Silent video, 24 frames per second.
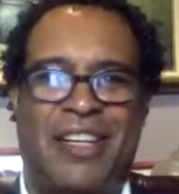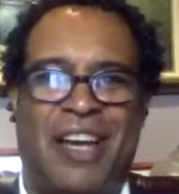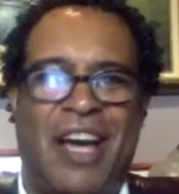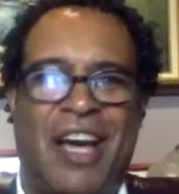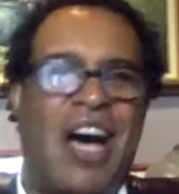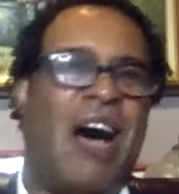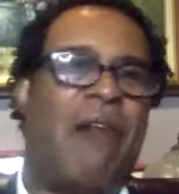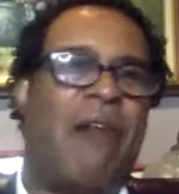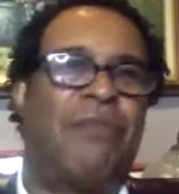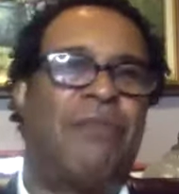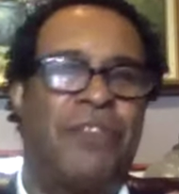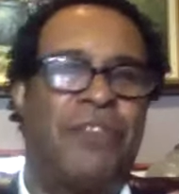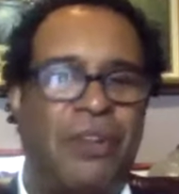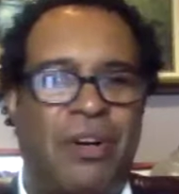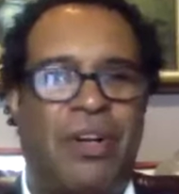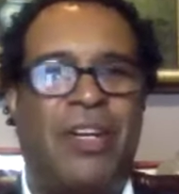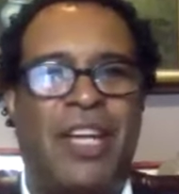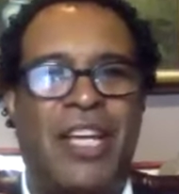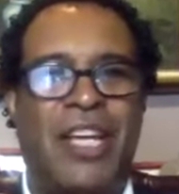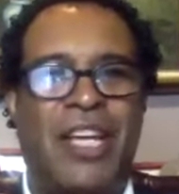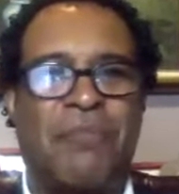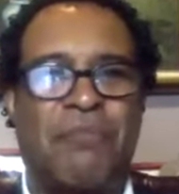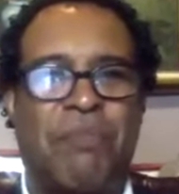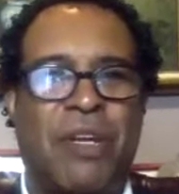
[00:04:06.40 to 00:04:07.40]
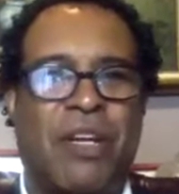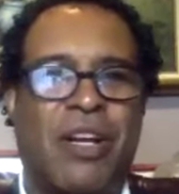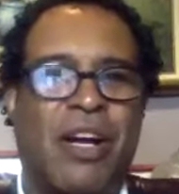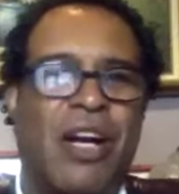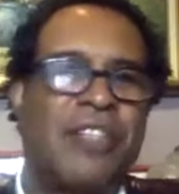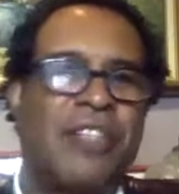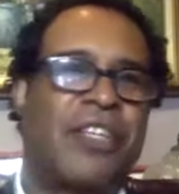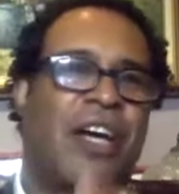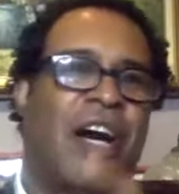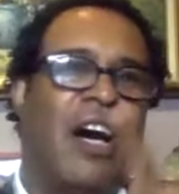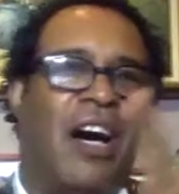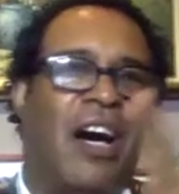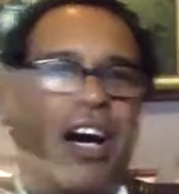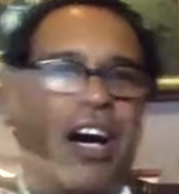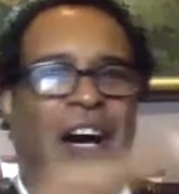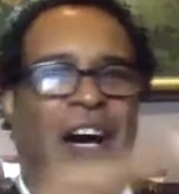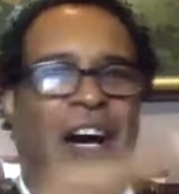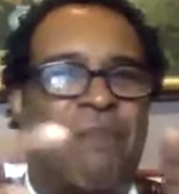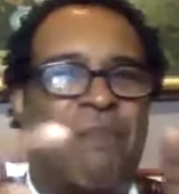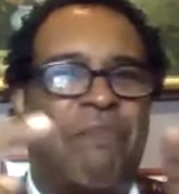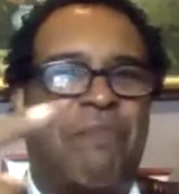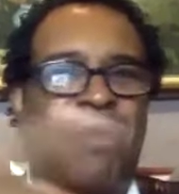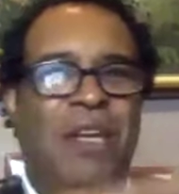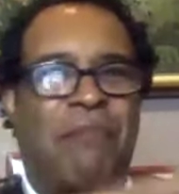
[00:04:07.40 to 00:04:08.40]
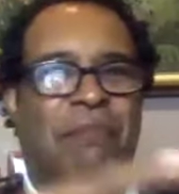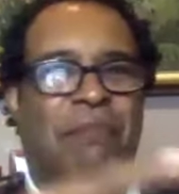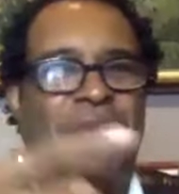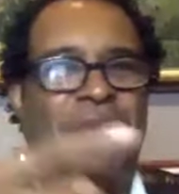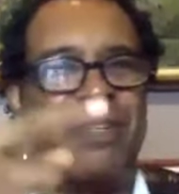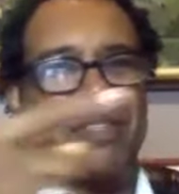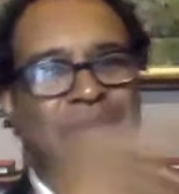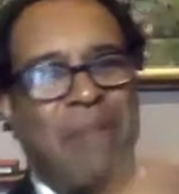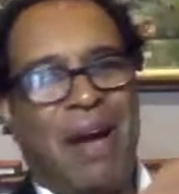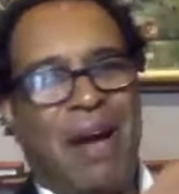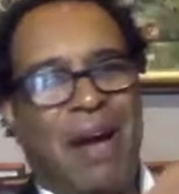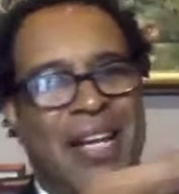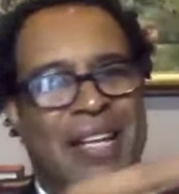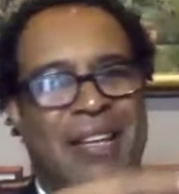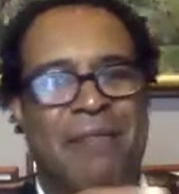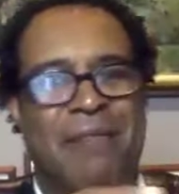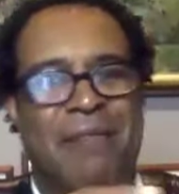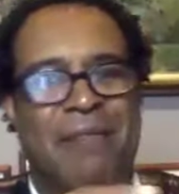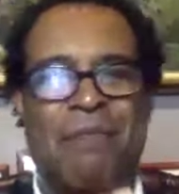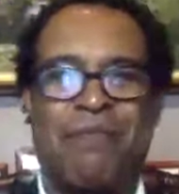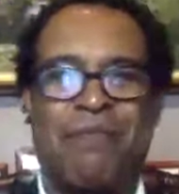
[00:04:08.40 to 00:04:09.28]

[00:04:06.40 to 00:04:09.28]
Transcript: I'm doing this because of other people's money.